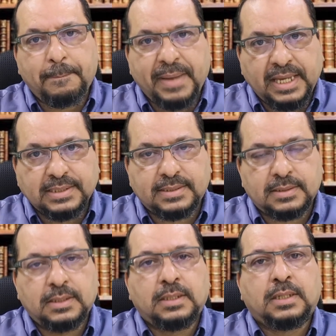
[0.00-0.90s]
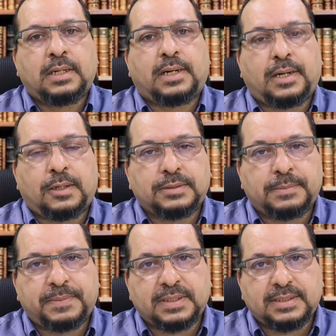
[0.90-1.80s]
based on
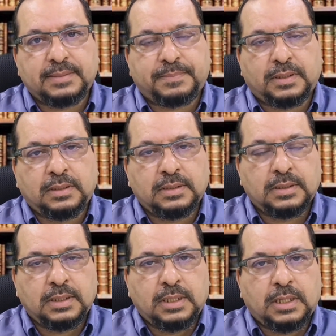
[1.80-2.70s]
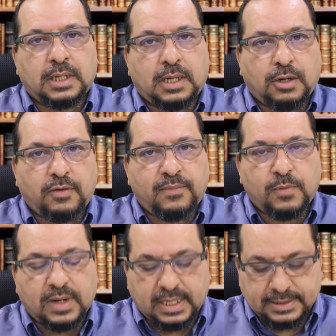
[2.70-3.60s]
the principle of
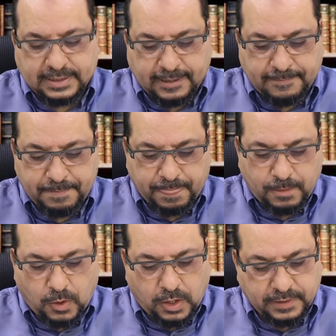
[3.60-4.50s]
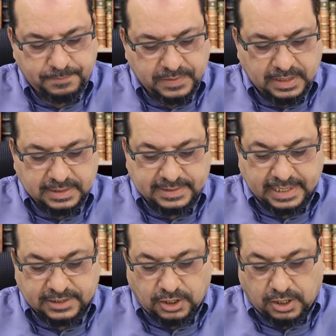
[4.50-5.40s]
muqasa, or
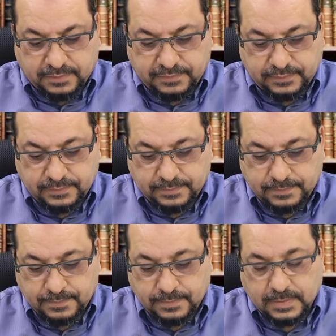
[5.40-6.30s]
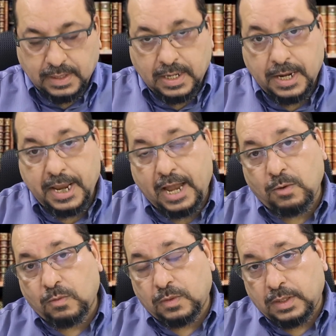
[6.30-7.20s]
set off.
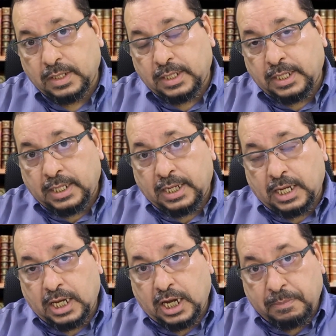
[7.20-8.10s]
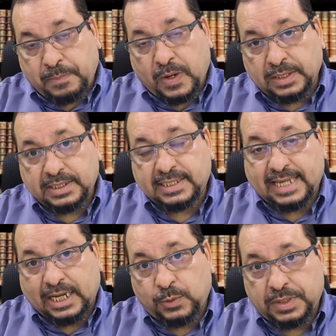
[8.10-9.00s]
Now, upon
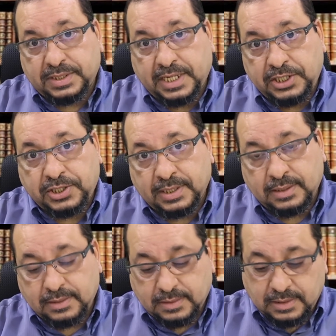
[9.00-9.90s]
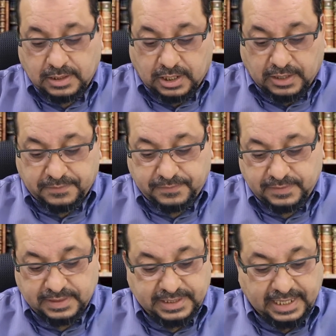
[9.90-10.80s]
this acquisition of
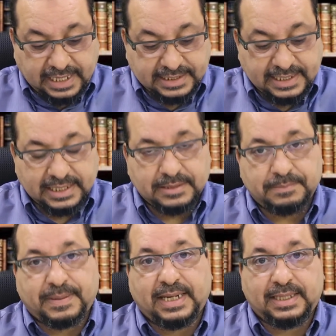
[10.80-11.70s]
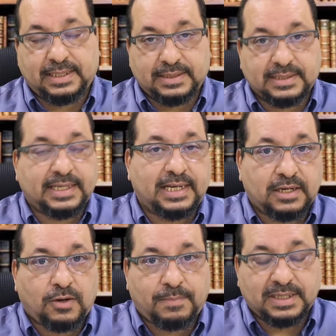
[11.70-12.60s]
the asset by the
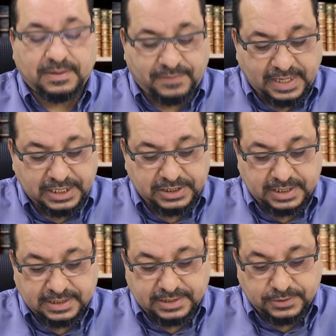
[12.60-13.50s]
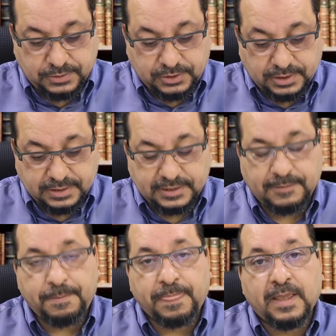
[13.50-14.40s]
seller or by the financial institutions,
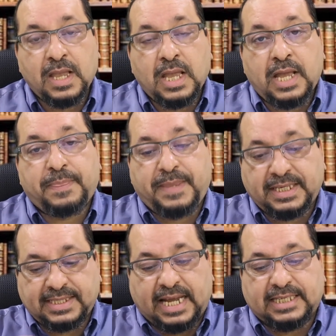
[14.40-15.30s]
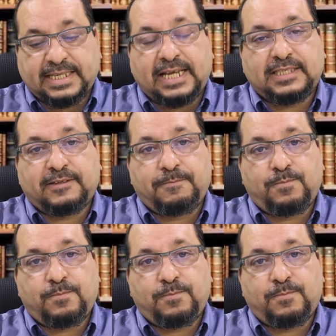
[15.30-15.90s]
this asset